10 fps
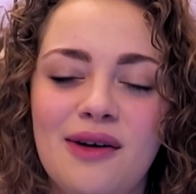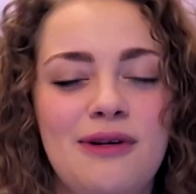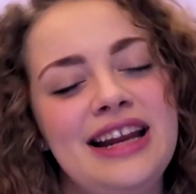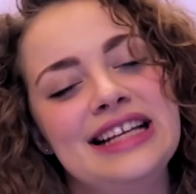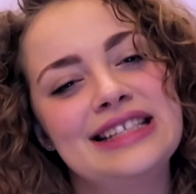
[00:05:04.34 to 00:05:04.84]
think
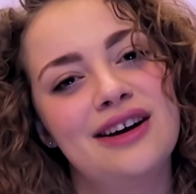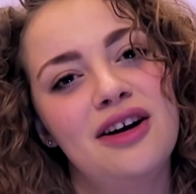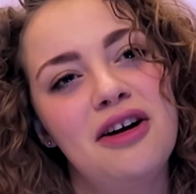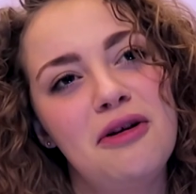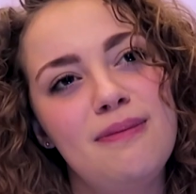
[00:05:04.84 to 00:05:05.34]
we need to go
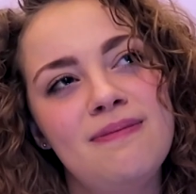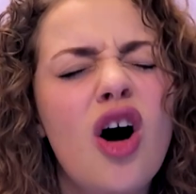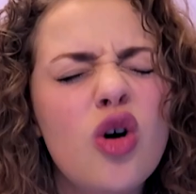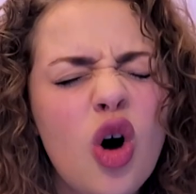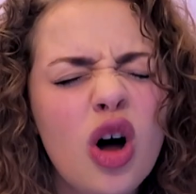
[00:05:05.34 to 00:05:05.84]
home.
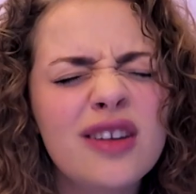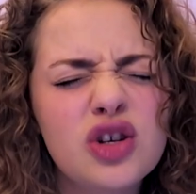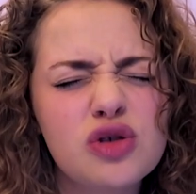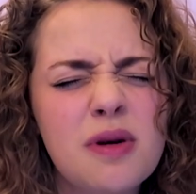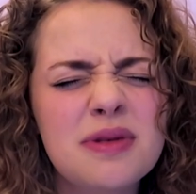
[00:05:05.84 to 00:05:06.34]
Oh God, I
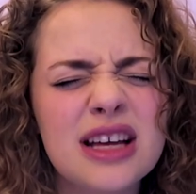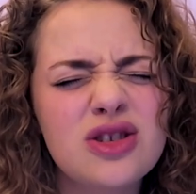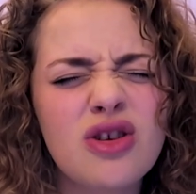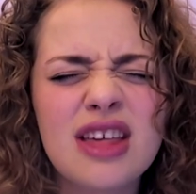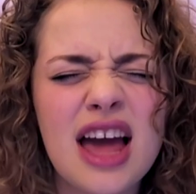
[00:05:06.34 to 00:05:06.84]
just remembered
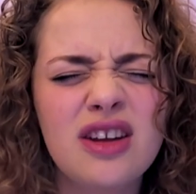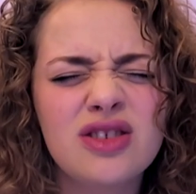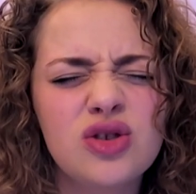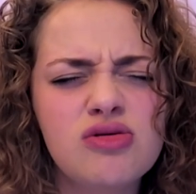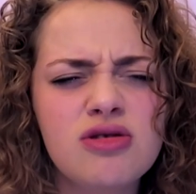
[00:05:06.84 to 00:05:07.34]
that's not the end of
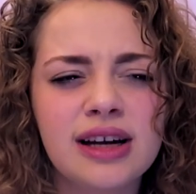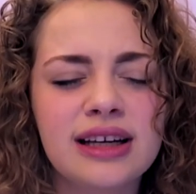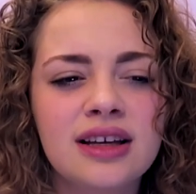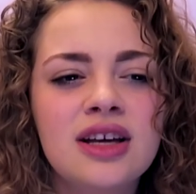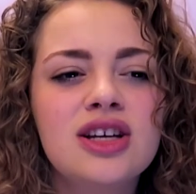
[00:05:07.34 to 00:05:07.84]
the
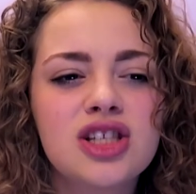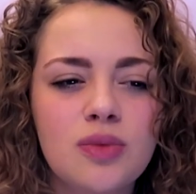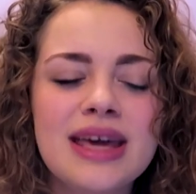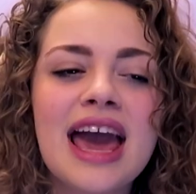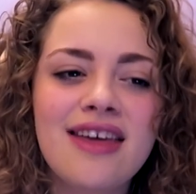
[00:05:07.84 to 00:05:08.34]
story. So
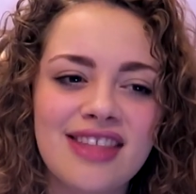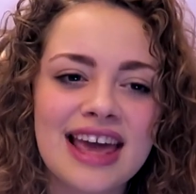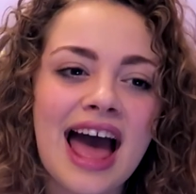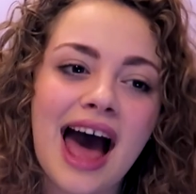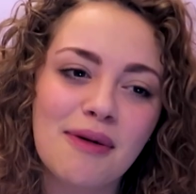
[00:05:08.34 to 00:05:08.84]
we get in the
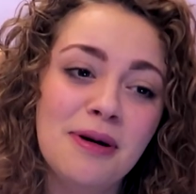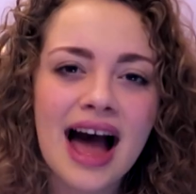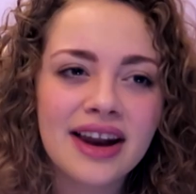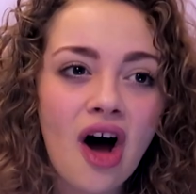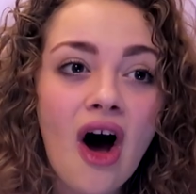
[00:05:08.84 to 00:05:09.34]
cab
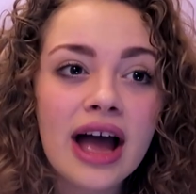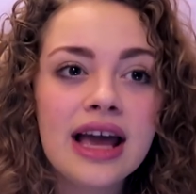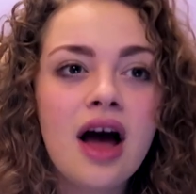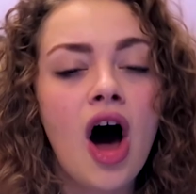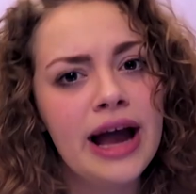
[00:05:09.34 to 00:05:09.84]
and
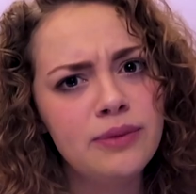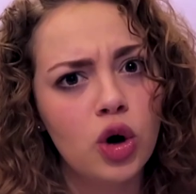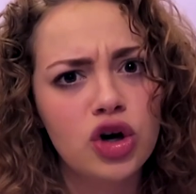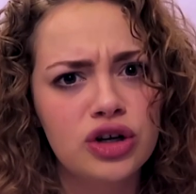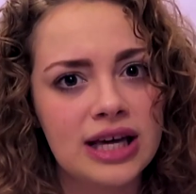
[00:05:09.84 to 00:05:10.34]
I, I'm
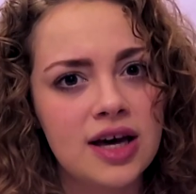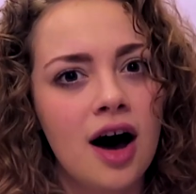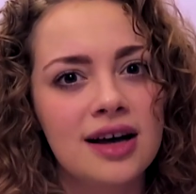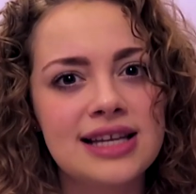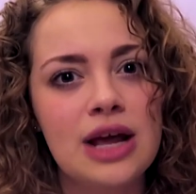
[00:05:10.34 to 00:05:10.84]
not good in
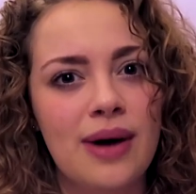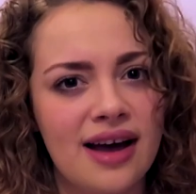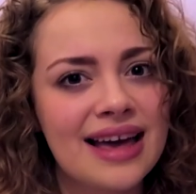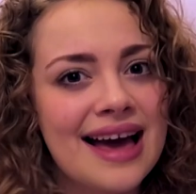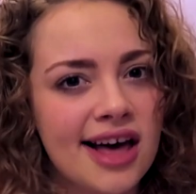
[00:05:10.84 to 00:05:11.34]
cars anyway.
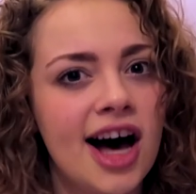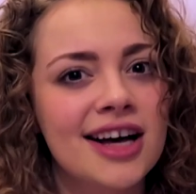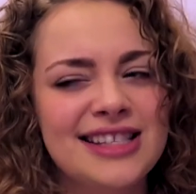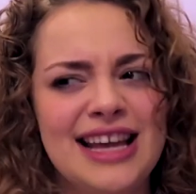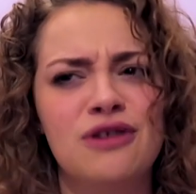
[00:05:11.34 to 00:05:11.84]
I get
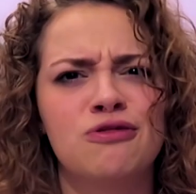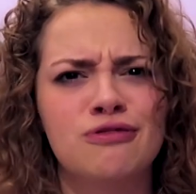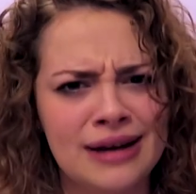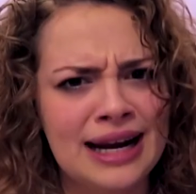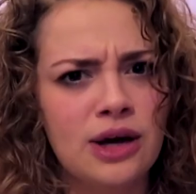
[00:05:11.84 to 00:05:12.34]
car sick
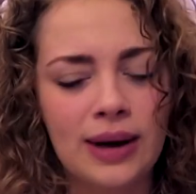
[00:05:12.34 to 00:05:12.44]
really